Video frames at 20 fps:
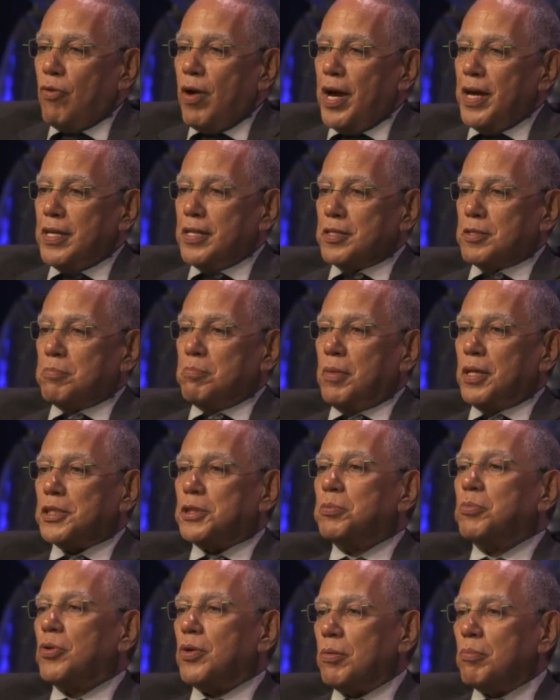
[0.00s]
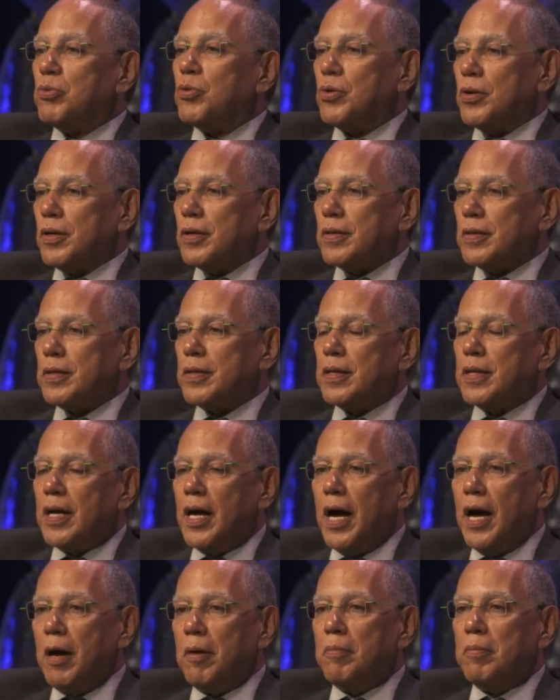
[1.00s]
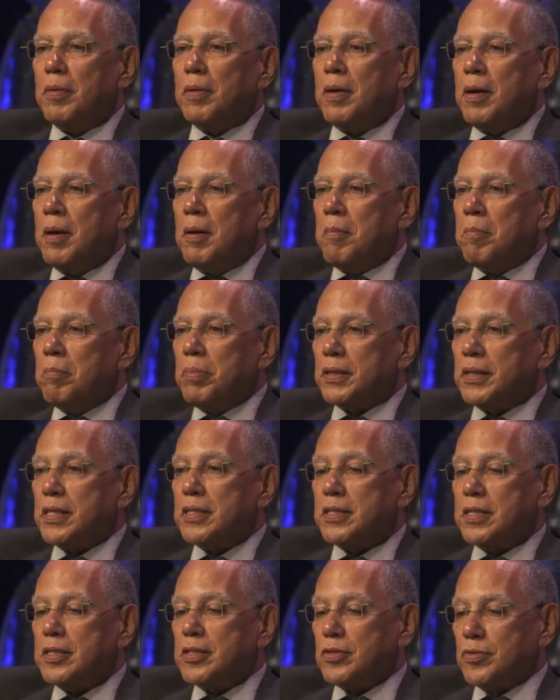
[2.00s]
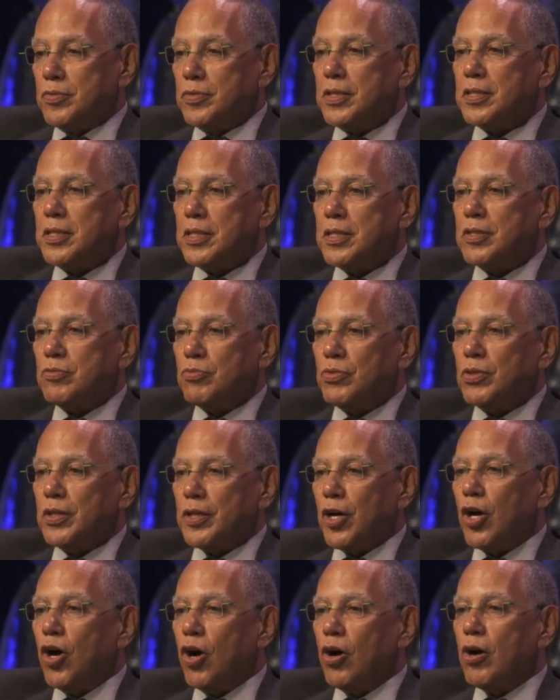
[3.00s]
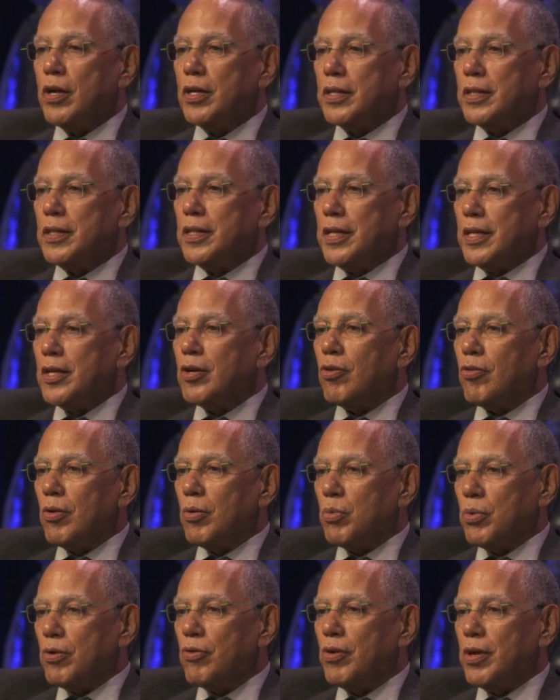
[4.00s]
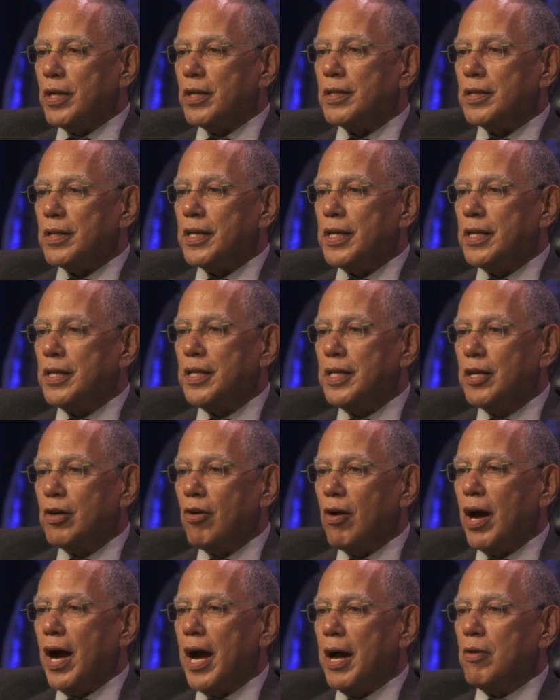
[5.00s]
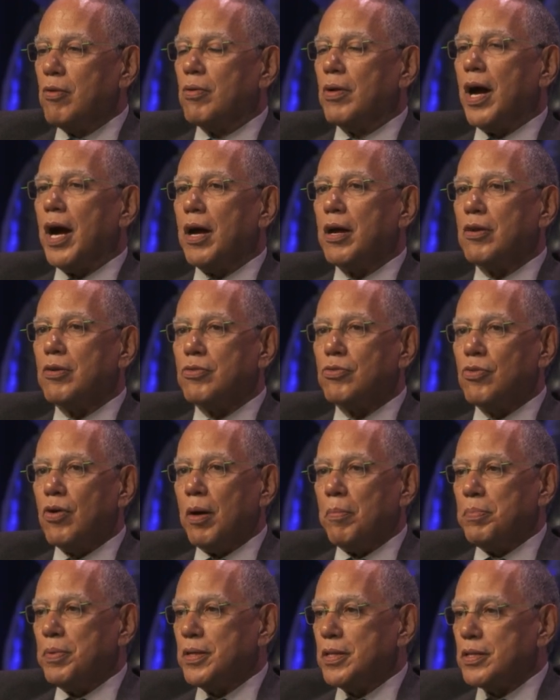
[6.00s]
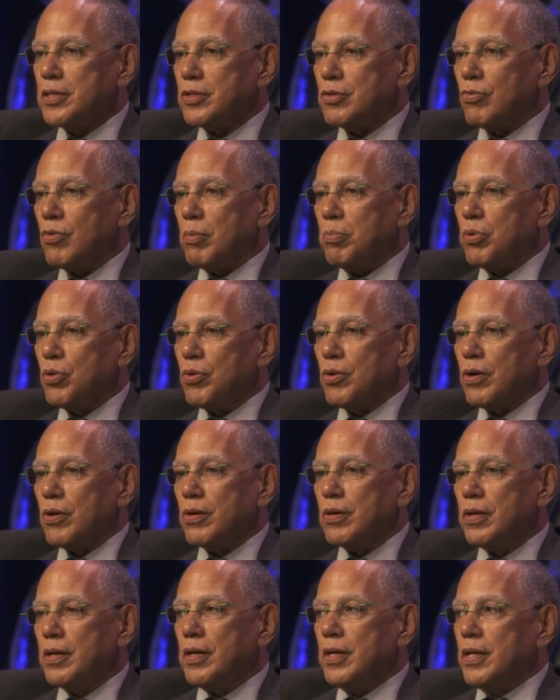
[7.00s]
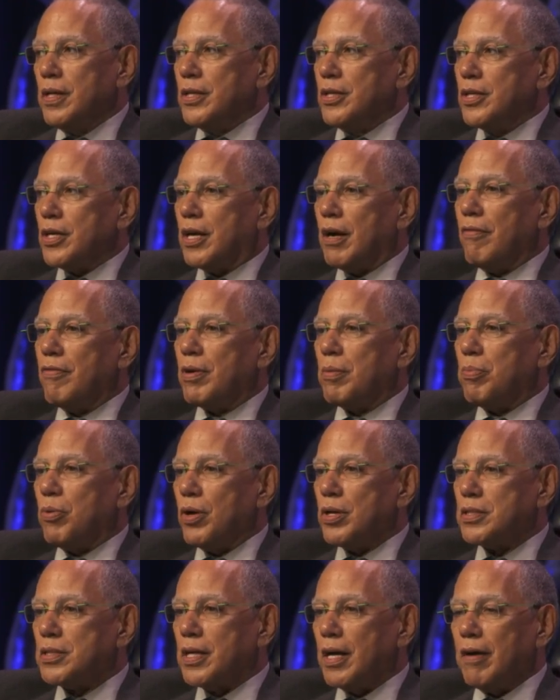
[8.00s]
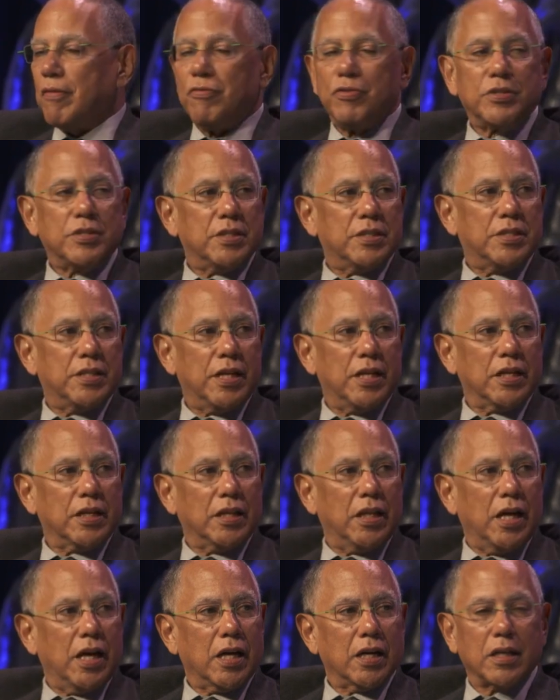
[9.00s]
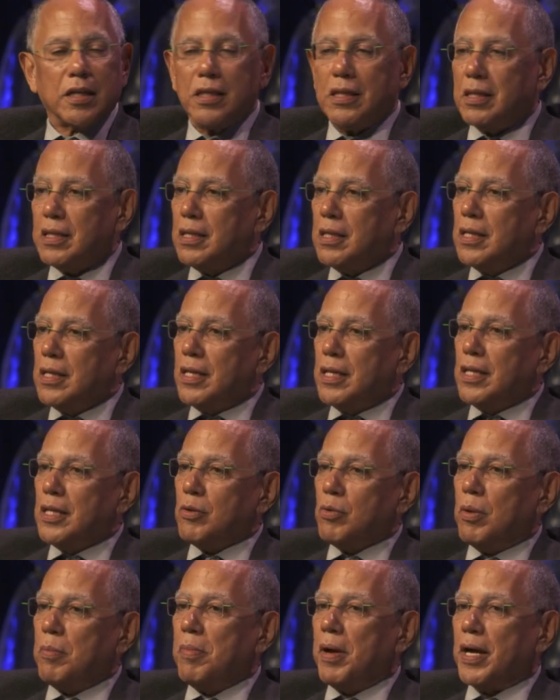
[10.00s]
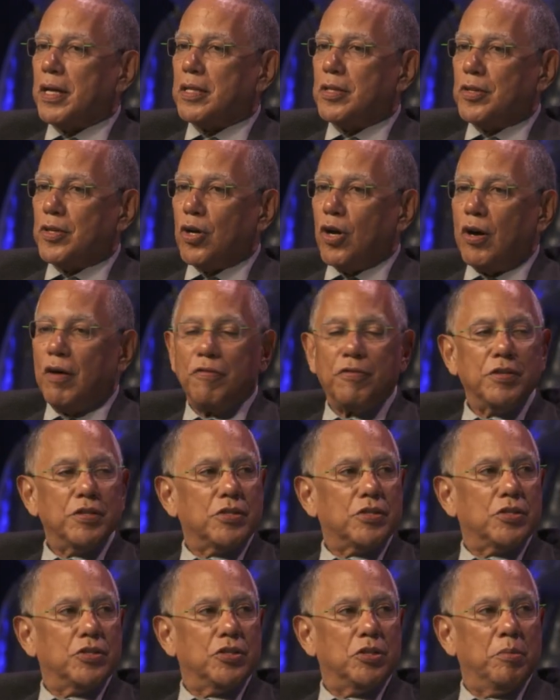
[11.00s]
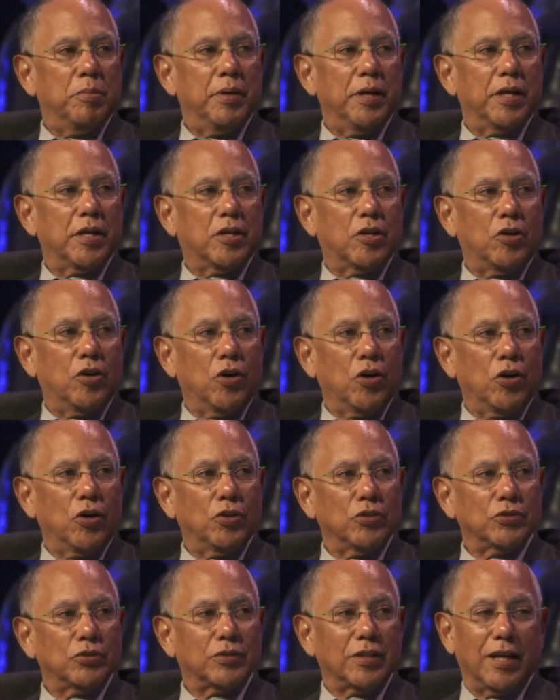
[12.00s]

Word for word: right is much more important. Um, but this is, this is really hard in the era we're in. In the era I, I grew up in as a reporter, you covered a press conference at 10 o'clock. You went back to the office. Had a martini. Calls.